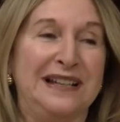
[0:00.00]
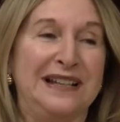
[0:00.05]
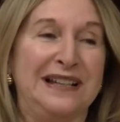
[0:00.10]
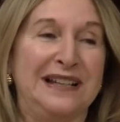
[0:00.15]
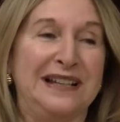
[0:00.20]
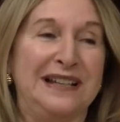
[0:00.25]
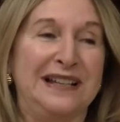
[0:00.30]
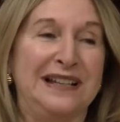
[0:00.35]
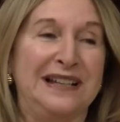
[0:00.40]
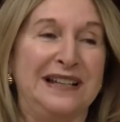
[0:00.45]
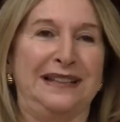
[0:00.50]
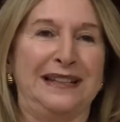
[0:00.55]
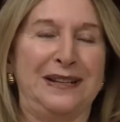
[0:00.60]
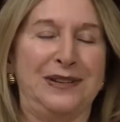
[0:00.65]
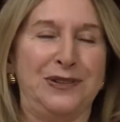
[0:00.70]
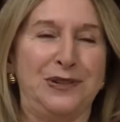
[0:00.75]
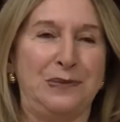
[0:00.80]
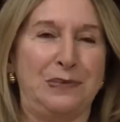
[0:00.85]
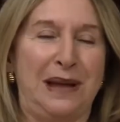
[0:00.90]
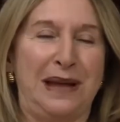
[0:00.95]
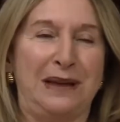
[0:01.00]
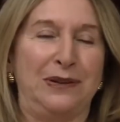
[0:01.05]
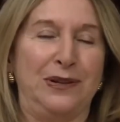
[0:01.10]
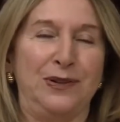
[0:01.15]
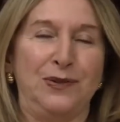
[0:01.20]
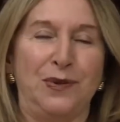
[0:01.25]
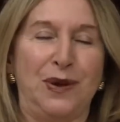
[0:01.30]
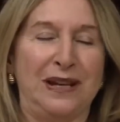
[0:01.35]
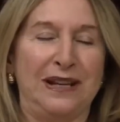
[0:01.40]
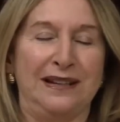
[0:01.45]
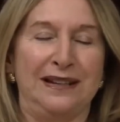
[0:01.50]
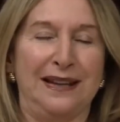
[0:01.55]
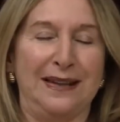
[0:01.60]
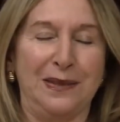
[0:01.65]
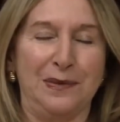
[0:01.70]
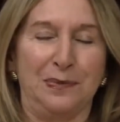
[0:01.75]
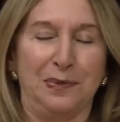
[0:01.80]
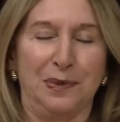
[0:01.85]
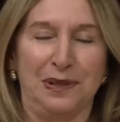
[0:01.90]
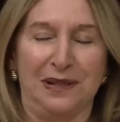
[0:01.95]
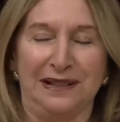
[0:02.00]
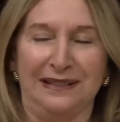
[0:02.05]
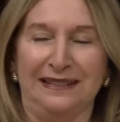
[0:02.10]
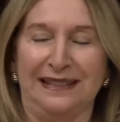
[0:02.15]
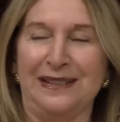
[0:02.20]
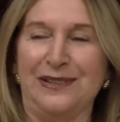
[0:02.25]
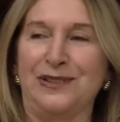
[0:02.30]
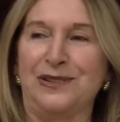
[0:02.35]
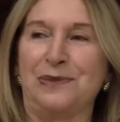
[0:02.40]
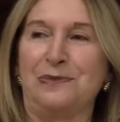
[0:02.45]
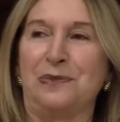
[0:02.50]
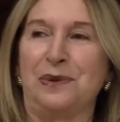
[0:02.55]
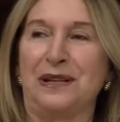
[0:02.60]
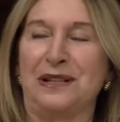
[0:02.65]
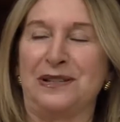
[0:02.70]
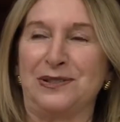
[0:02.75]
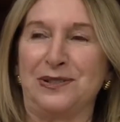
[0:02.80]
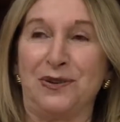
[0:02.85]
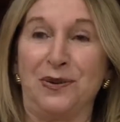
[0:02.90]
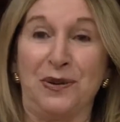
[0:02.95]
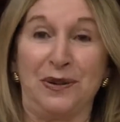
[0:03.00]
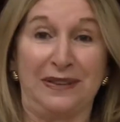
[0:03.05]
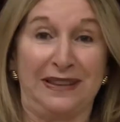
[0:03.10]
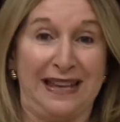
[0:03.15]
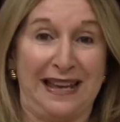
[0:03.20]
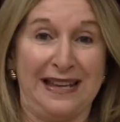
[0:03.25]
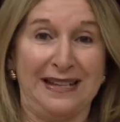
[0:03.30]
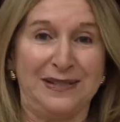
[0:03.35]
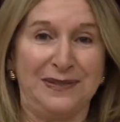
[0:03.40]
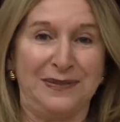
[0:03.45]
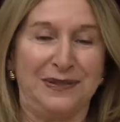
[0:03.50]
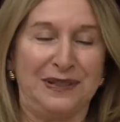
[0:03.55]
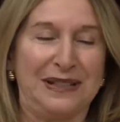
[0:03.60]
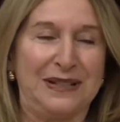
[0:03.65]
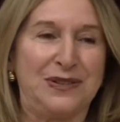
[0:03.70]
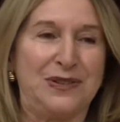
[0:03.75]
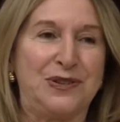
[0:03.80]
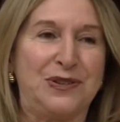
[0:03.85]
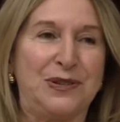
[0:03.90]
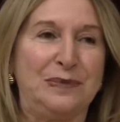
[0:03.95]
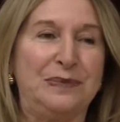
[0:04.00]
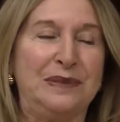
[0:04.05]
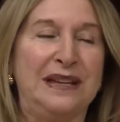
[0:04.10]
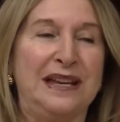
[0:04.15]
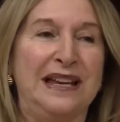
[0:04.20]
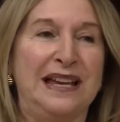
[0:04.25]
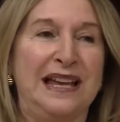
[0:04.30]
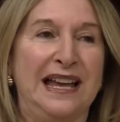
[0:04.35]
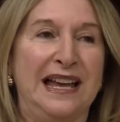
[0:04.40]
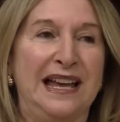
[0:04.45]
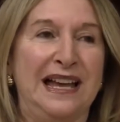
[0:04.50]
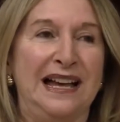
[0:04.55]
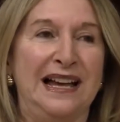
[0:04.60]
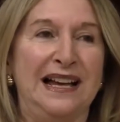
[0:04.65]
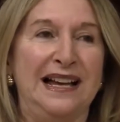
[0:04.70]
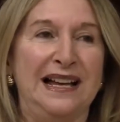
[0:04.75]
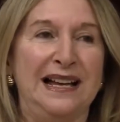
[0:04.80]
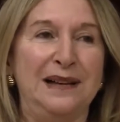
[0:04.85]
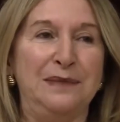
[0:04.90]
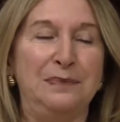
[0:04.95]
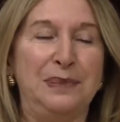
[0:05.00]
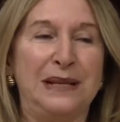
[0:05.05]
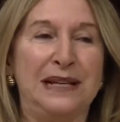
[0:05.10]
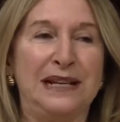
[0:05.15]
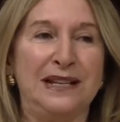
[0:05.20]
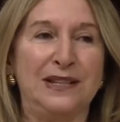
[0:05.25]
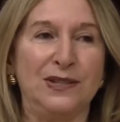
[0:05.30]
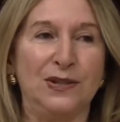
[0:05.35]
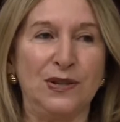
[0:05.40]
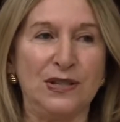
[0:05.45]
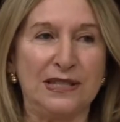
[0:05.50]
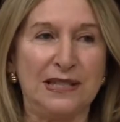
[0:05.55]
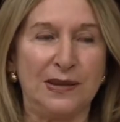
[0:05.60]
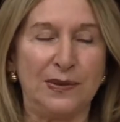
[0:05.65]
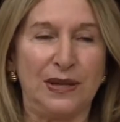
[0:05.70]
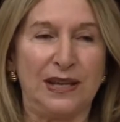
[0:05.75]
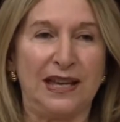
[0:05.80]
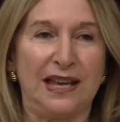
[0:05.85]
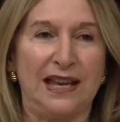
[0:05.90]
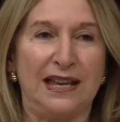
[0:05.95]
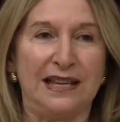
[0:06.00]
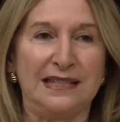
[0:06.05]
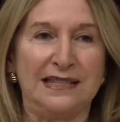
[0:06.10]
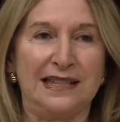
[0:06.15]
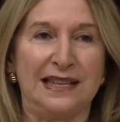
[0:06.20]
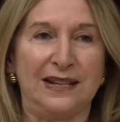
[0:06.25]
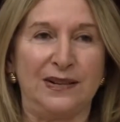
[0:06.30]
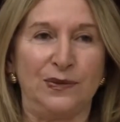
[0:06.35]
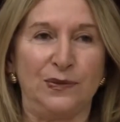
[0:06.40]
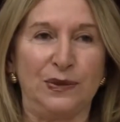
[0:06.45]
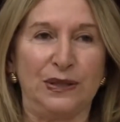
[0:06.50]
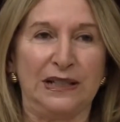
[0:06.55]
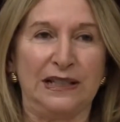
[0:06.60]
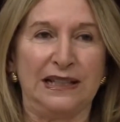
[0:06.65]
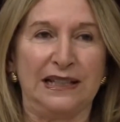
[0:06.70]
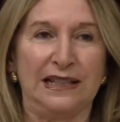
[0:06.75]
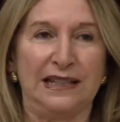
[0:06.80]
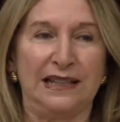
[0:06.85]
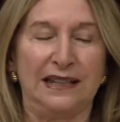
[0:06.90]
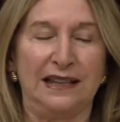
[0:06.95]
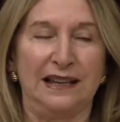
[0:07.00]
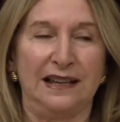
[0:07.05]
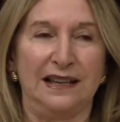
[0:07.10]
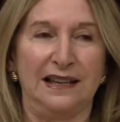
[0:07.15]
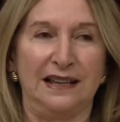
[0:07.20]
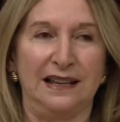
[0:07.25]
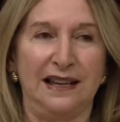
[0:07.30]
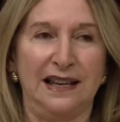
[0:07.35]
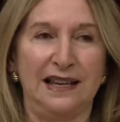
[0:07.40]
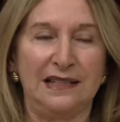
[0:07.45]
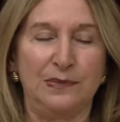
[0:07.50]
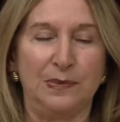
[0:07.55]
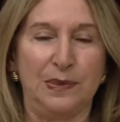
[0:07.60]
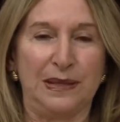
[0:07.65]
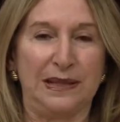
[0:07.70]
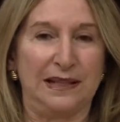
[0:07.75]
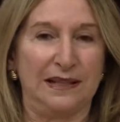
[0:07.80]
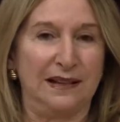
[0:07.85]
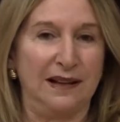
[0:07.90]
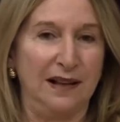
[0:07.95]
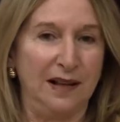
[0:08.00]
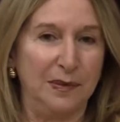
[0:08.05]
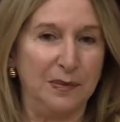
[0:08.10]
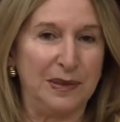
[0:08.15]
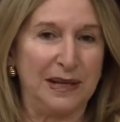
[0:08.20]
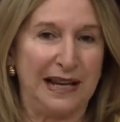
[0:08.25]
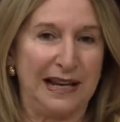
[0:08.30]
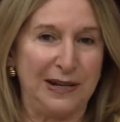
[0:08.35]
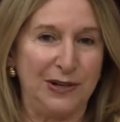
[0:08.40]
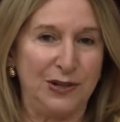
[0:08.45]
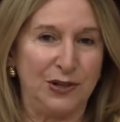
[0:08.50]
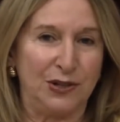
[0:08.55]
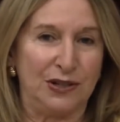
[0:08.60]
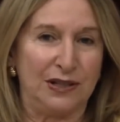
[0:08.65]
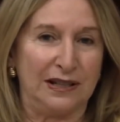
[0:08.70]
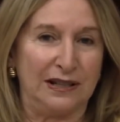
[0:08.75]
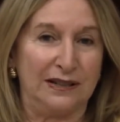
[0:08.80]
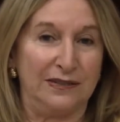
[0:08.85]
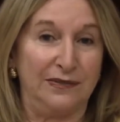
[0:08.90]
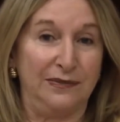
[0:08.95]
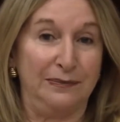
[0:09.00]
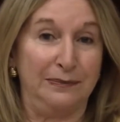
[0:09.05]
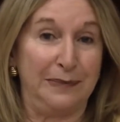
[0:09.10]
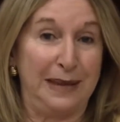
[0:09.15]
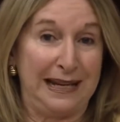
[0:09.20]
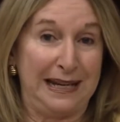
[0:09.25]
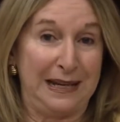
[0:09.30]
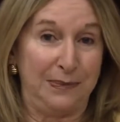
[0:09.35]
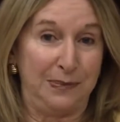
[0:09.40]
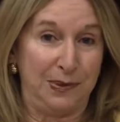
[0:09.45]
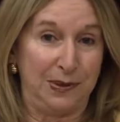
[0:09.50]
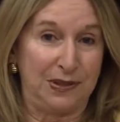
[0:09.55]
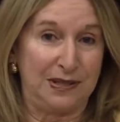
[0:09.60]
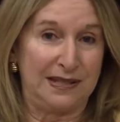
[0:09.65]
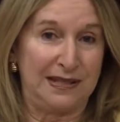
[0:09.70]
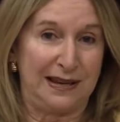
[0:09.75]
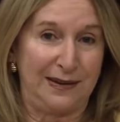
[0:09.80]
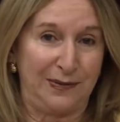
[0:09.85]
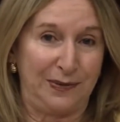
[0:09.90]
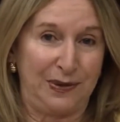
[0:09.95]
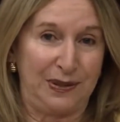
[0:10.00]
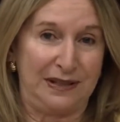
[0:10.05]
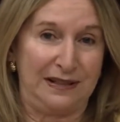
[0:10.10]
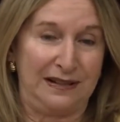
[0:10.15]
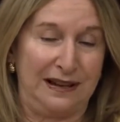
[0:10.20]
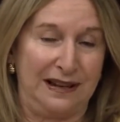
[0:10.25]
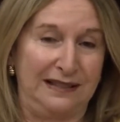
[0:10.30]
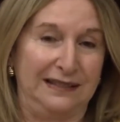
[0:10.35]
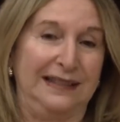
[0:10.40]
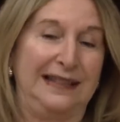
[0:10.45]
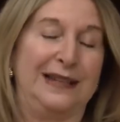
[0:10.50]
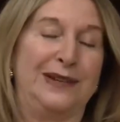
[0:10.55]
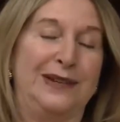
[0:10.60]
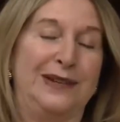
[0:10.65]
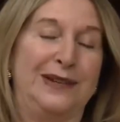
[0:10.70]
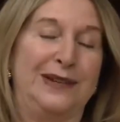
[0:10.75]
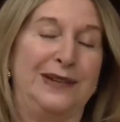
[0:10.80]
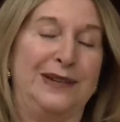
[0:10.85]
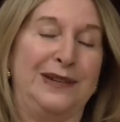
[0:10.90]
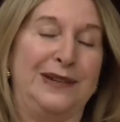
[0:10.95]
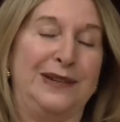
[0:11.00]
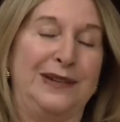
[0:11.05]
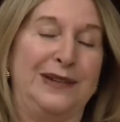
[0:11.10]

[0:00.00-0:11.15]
book ever on leadership. How can you write another book on leadership when it's called The End of Leadership? But it's also the case that it really has been the culmination of many books I've written on leadership,